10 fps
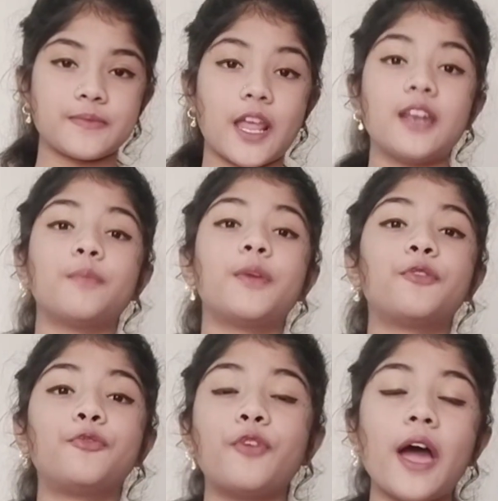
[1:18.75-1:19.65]
And number
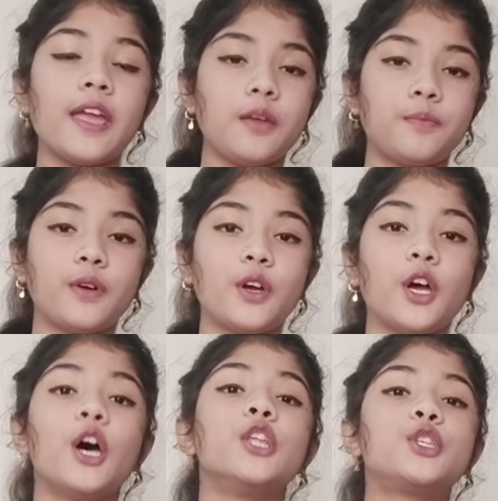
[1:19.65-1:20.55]
five,
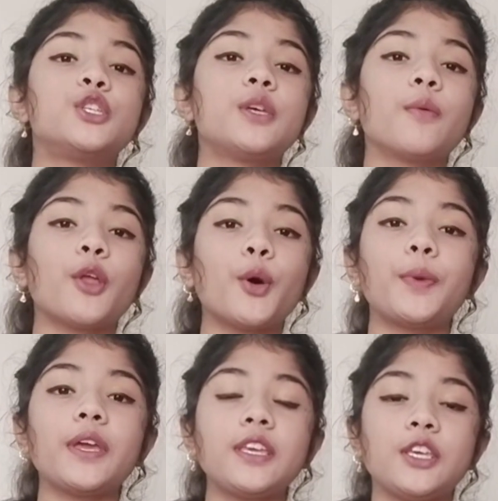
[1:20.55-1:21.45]
to
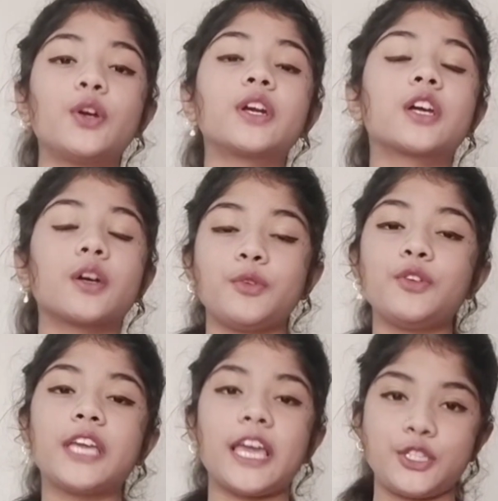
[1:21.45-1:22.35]
developing your
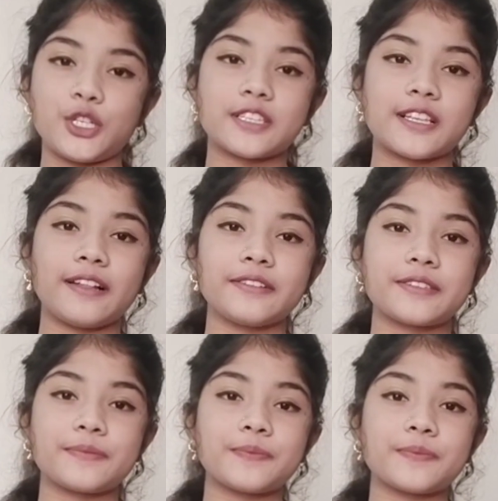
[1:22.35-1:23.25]
communication skills.